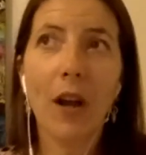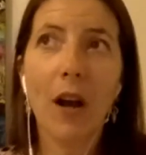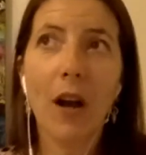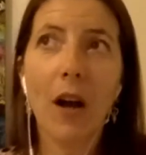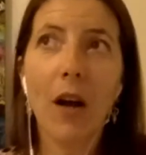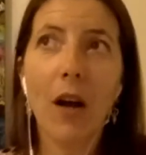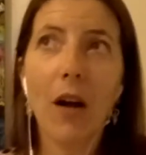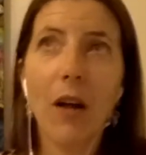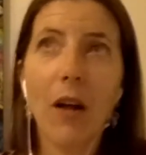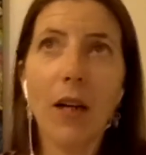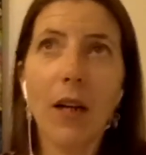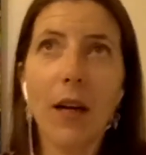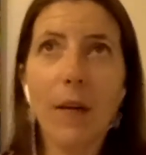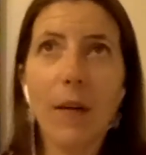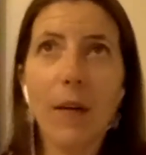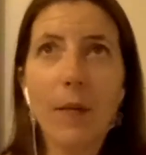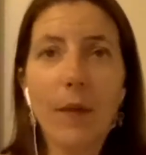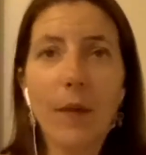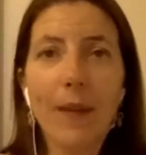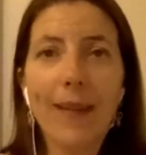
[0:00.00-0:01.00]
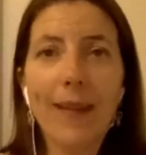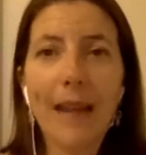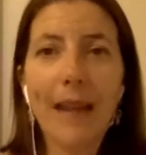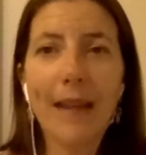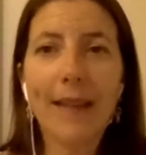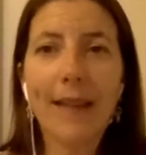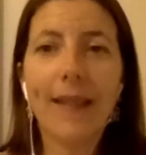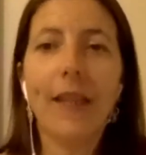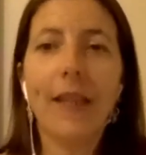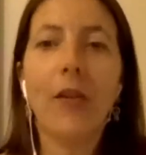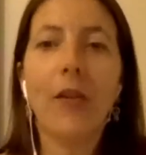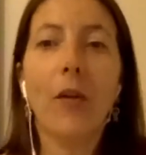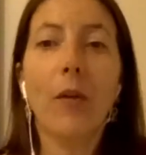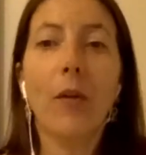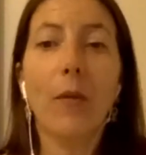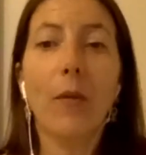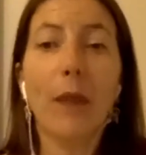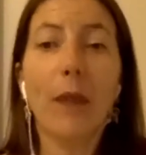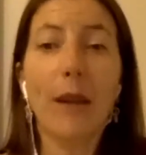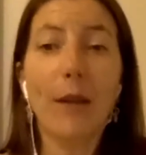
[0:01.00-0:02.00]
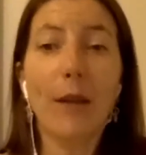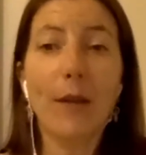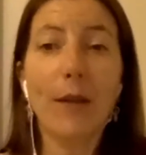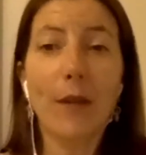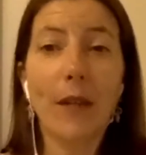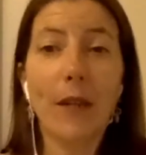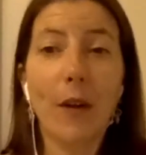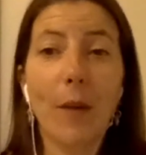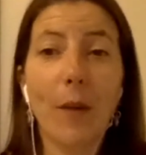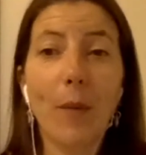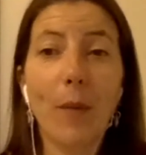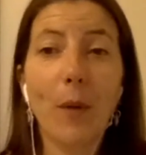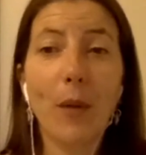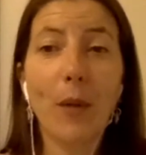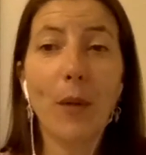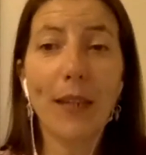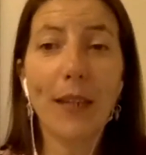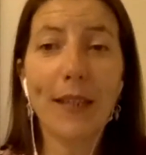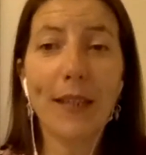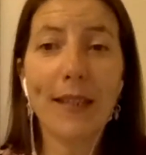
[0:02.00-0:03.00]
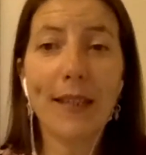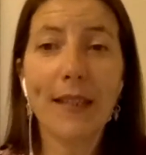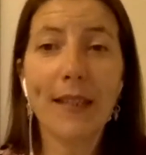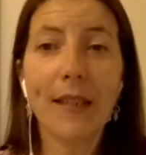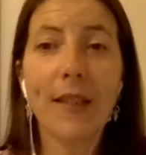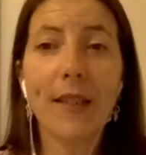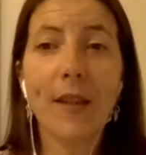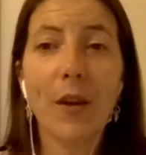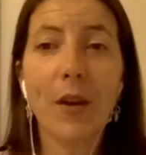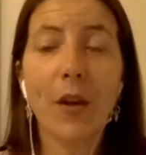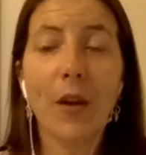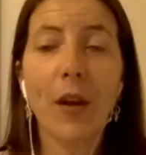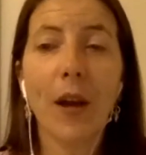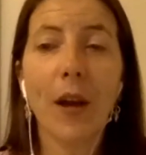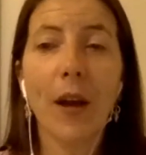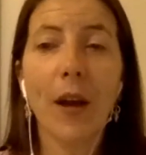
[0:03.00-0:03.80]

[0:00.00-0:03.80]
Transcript: our vitality and our arousal in our bodies. So